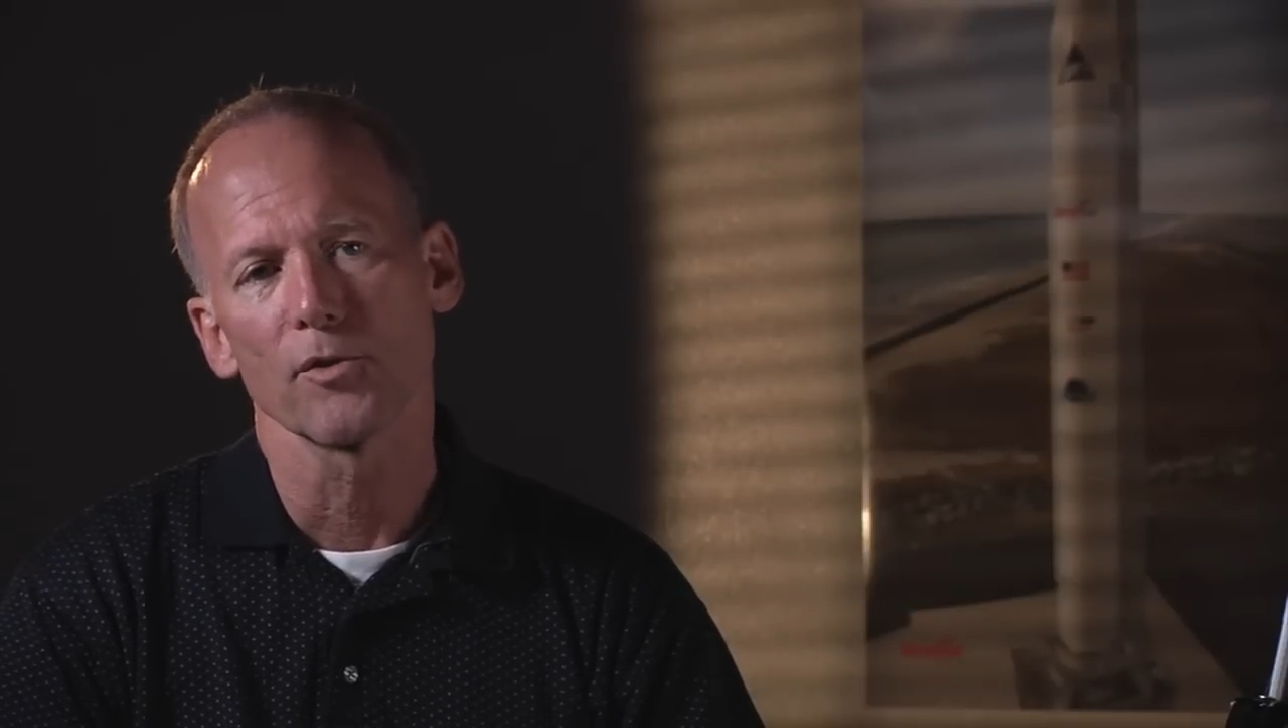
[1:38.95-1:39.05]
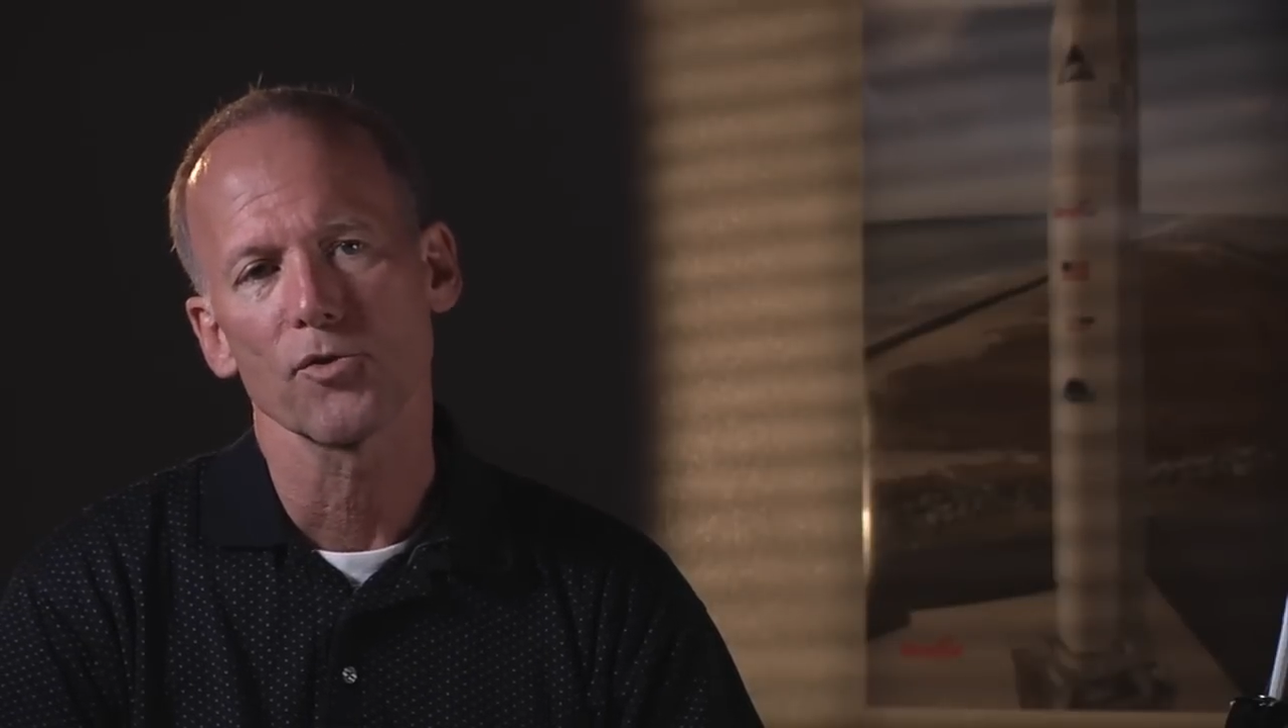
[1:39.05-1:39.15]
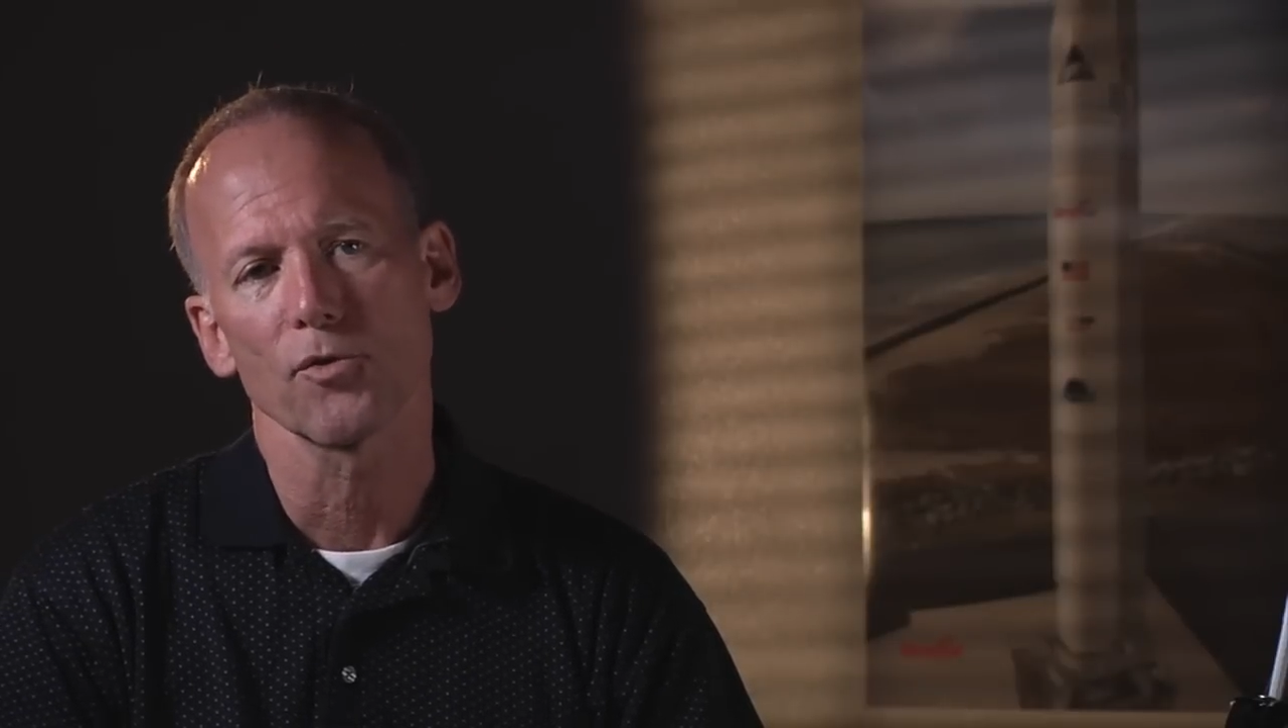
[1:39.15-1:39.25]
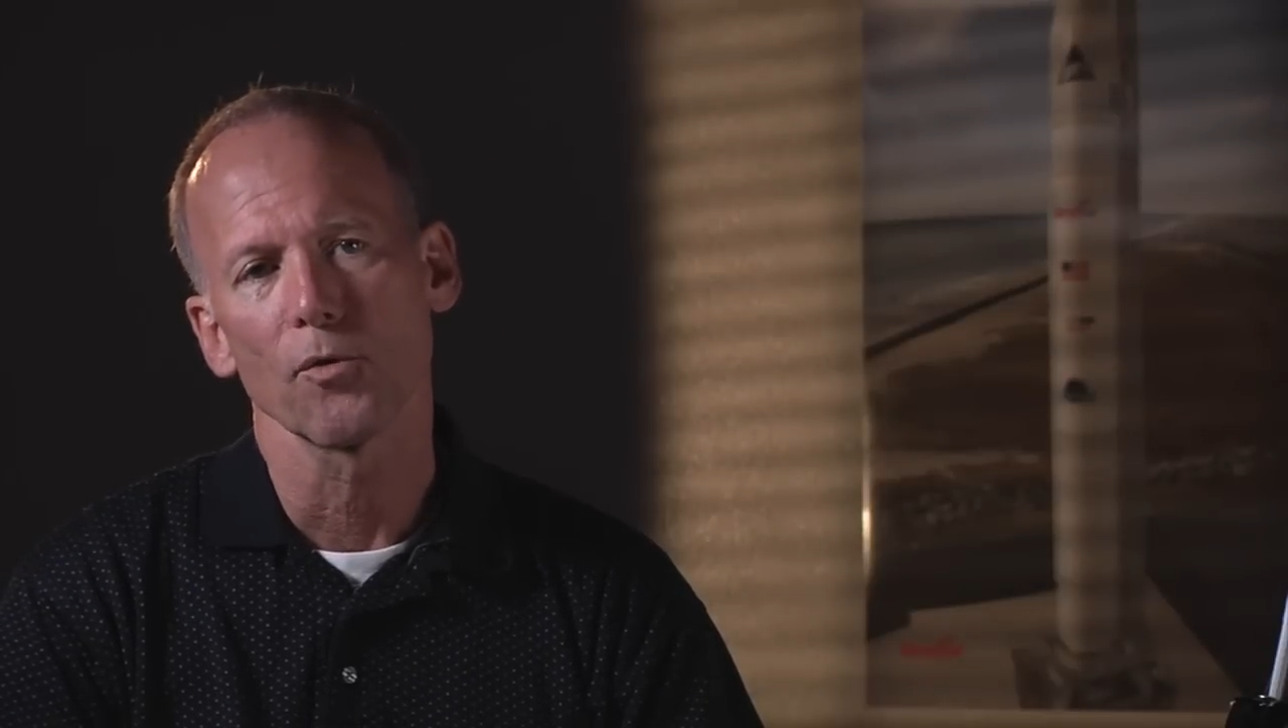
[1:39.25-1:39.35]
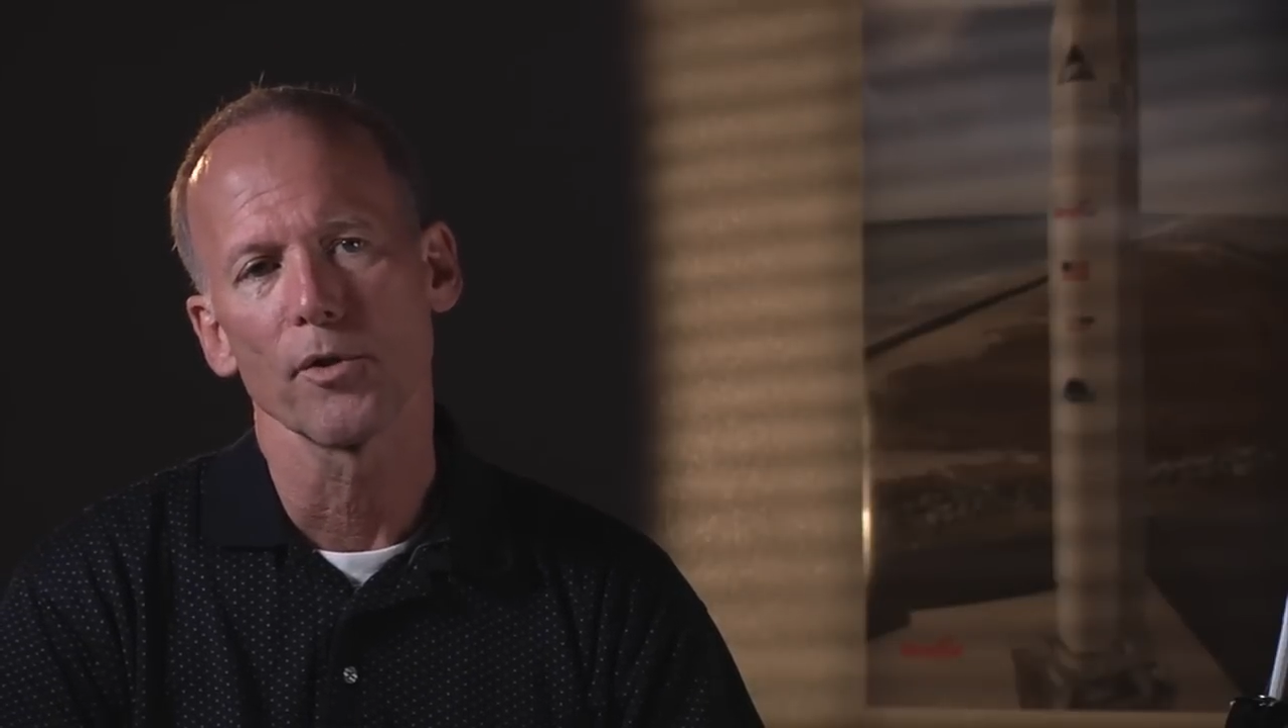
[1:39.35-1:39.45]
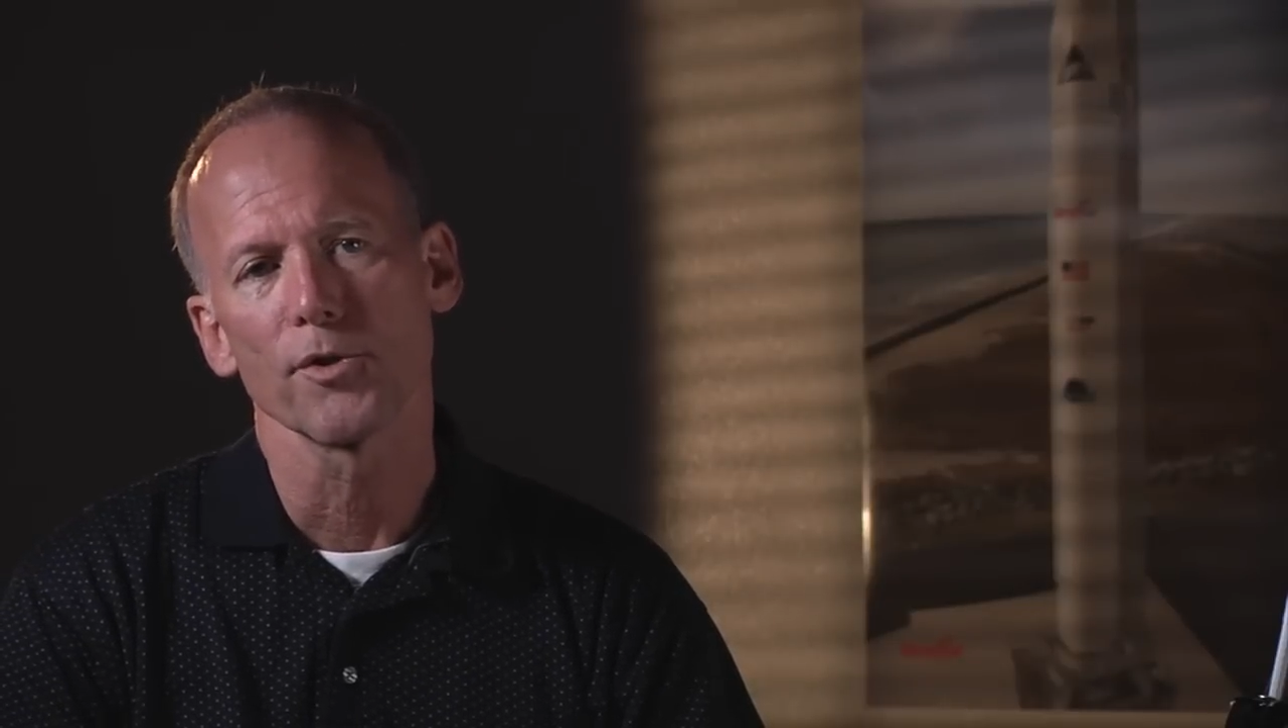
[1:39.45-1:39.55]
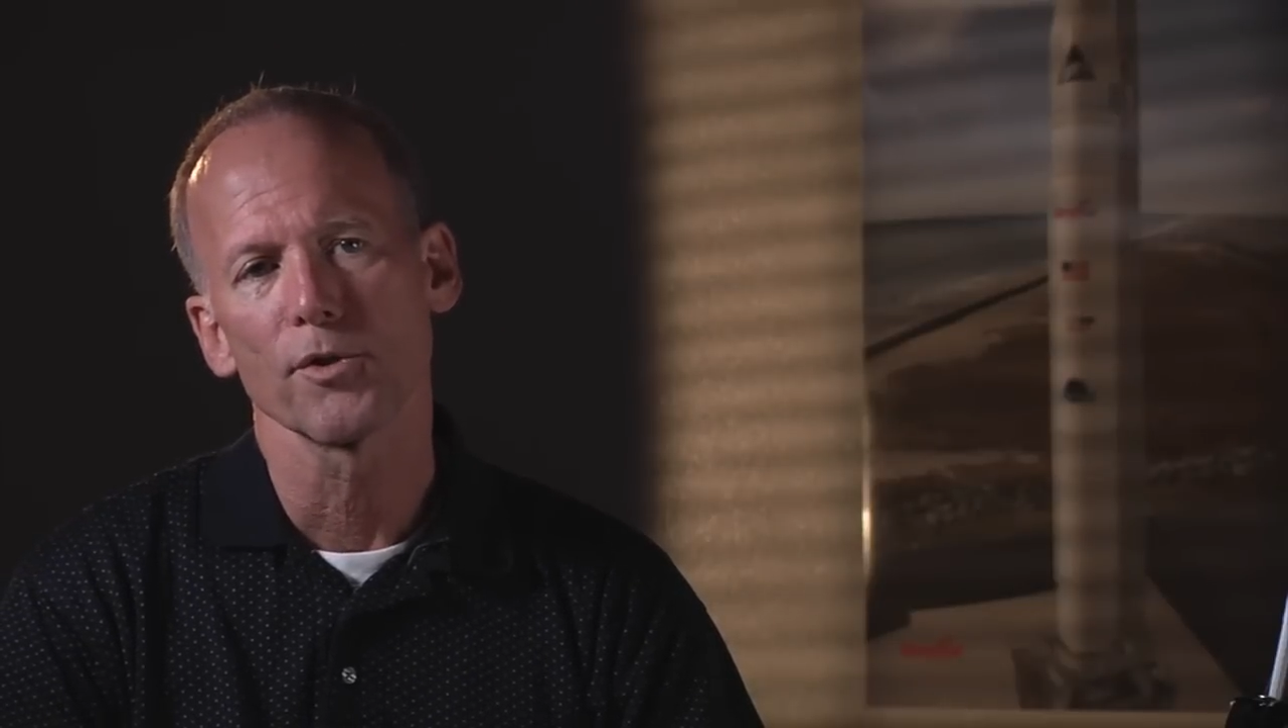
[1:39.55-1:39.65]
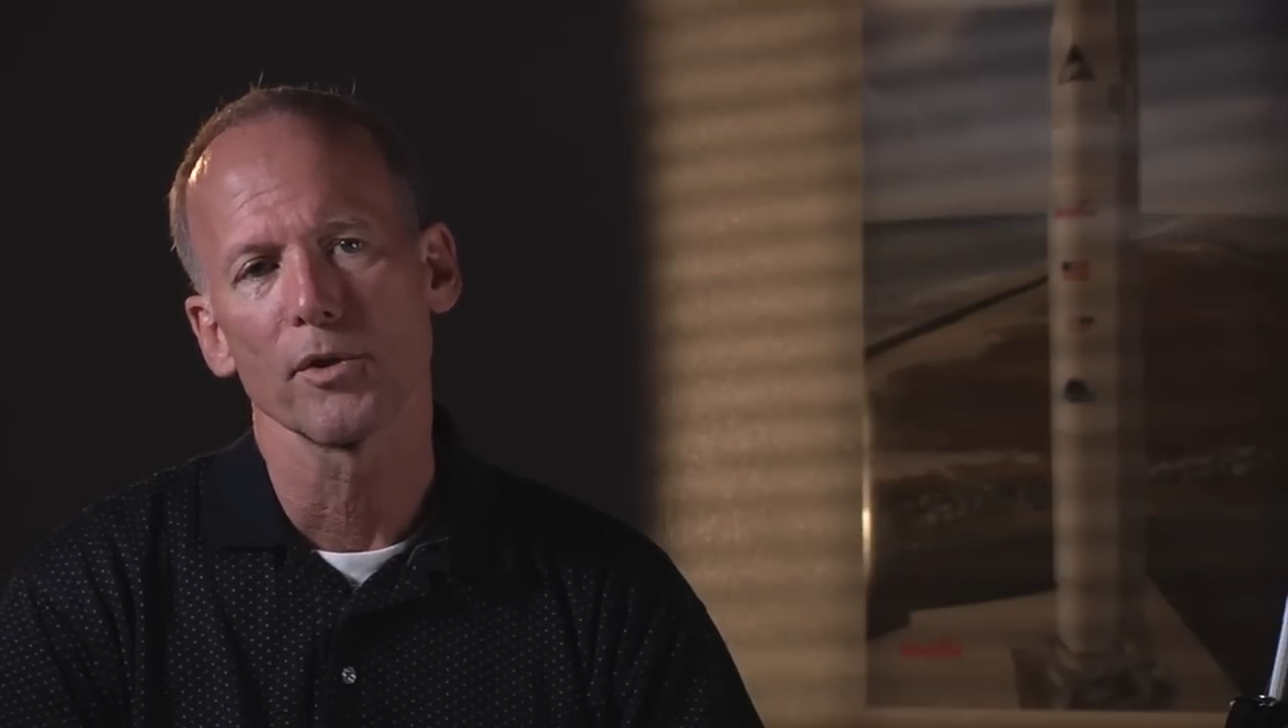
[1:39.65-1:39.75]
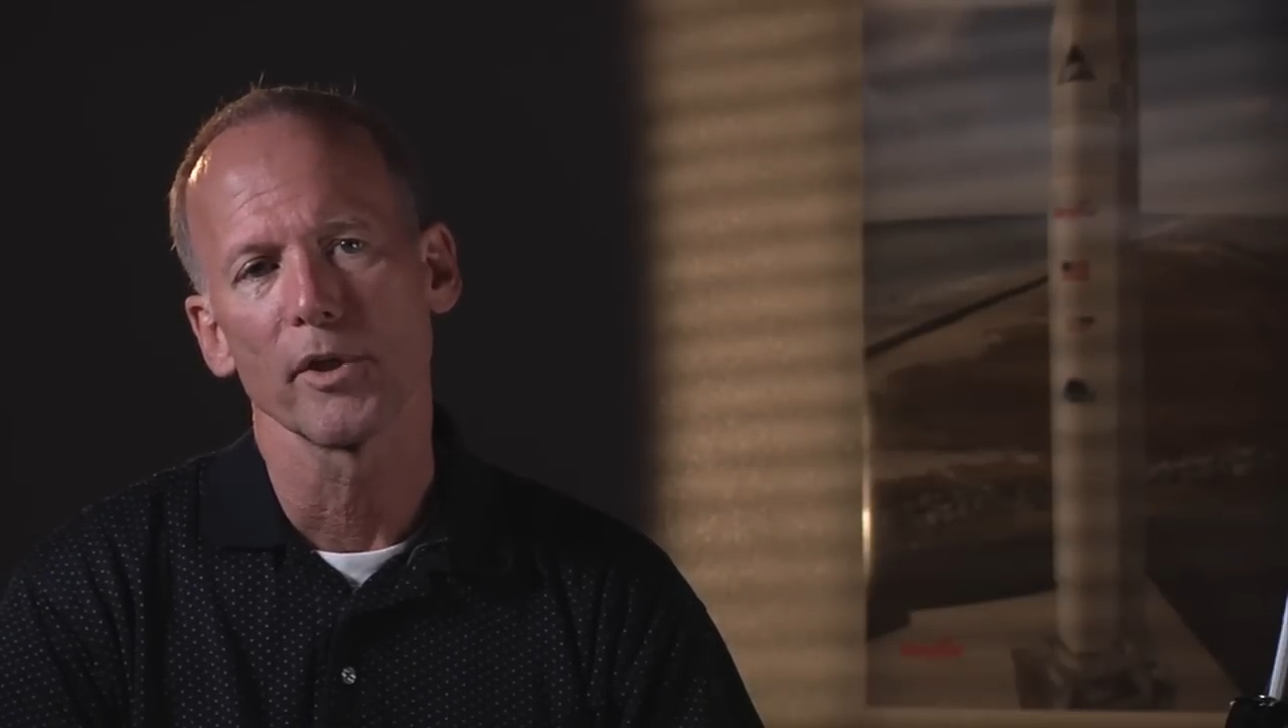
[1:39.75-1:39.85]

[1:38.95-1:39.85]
storage